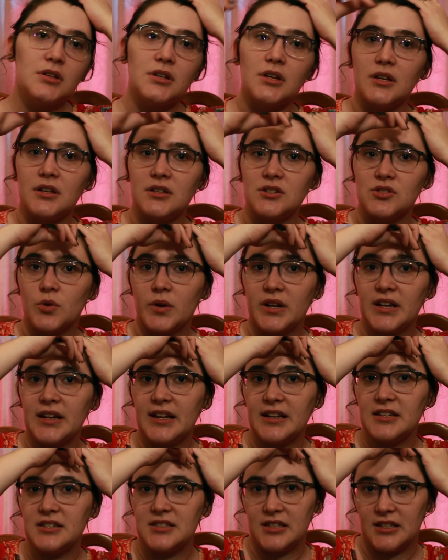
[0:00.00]
in
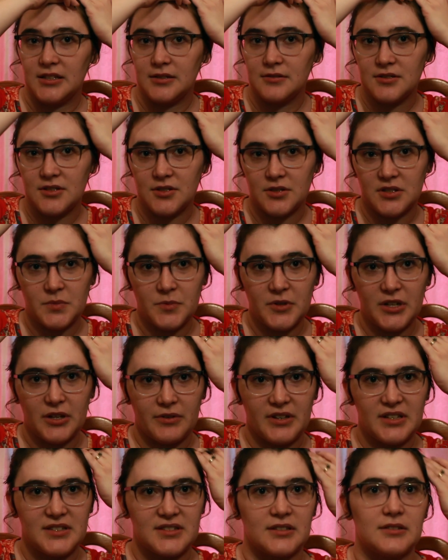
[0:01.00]
2019, so it's pretty
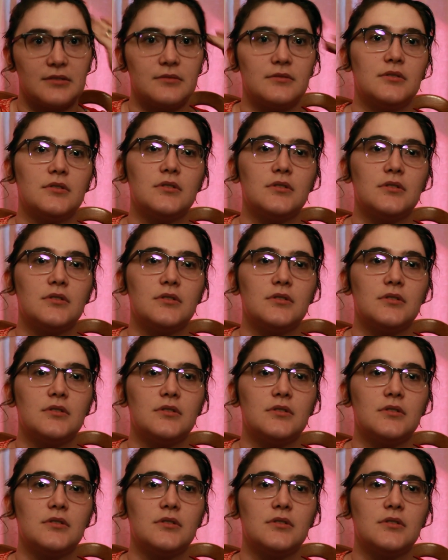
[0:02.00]
recent.